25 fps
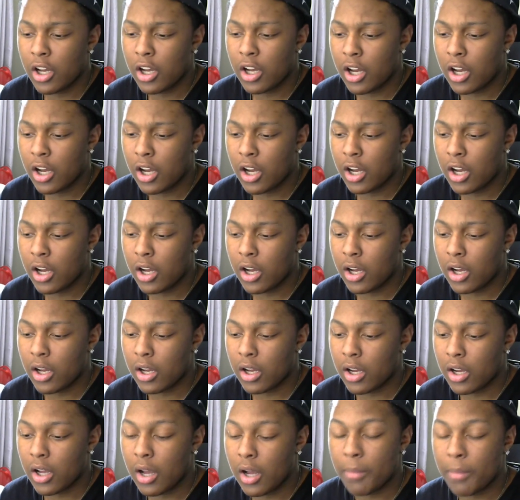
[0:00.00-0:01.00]

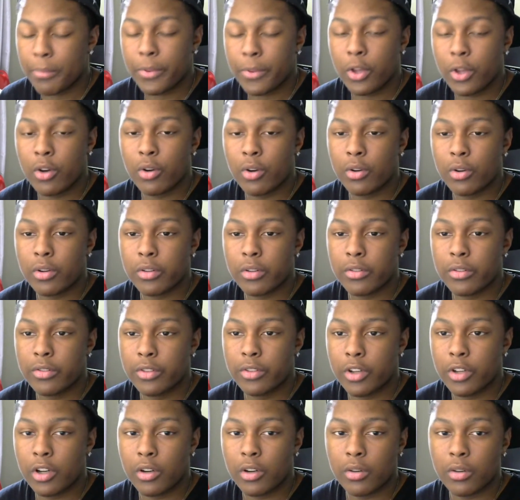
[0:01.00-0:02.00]
uh, upload,
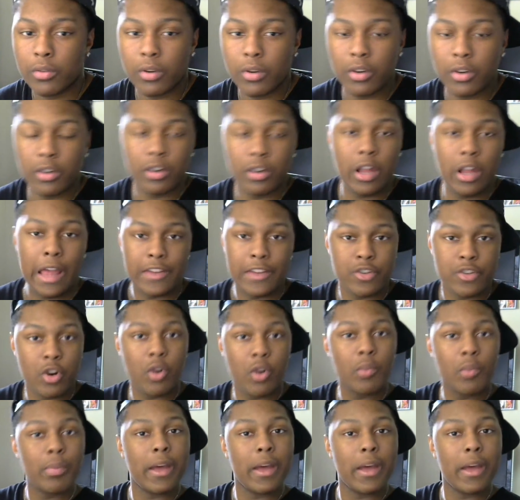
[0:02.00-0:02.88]
you know, at your own